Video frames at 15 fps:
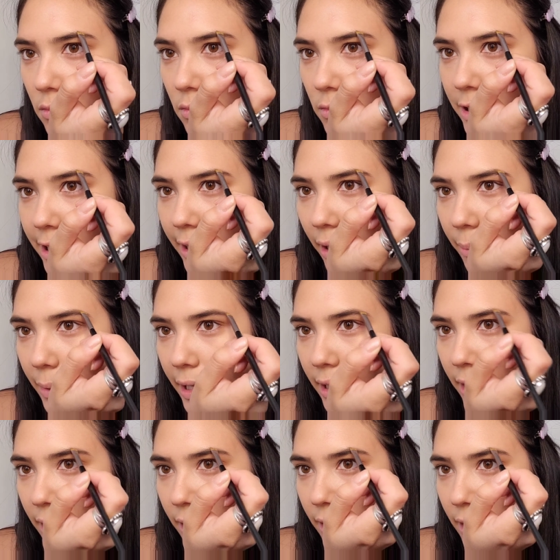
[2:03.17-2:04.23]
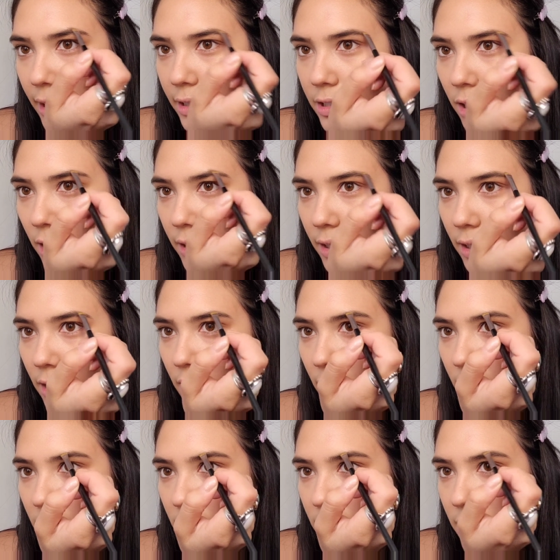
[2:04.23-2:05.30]
without making it darker,
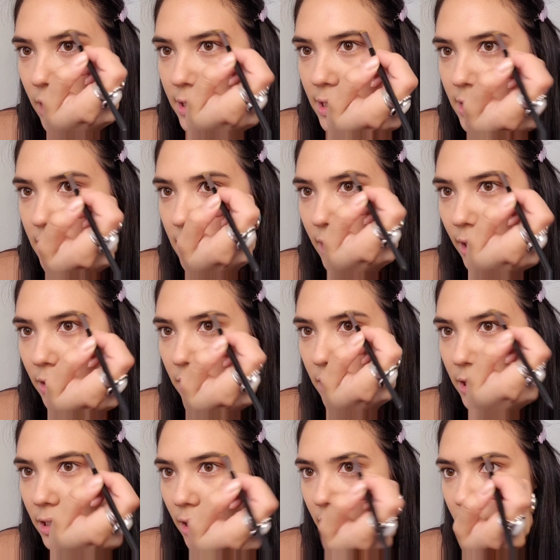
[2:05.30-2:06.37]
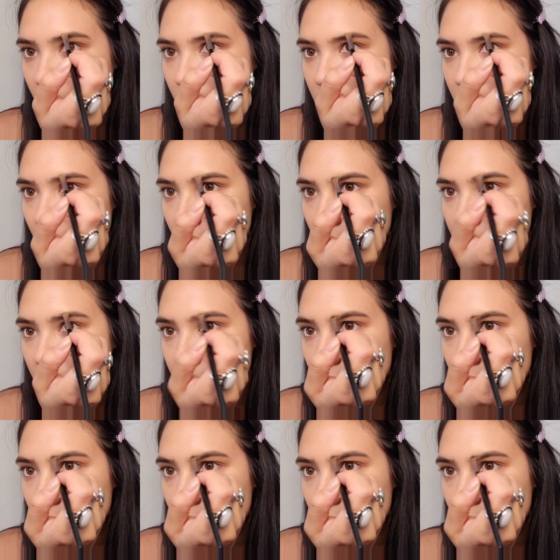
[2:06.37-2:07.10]
necessarily darker on top.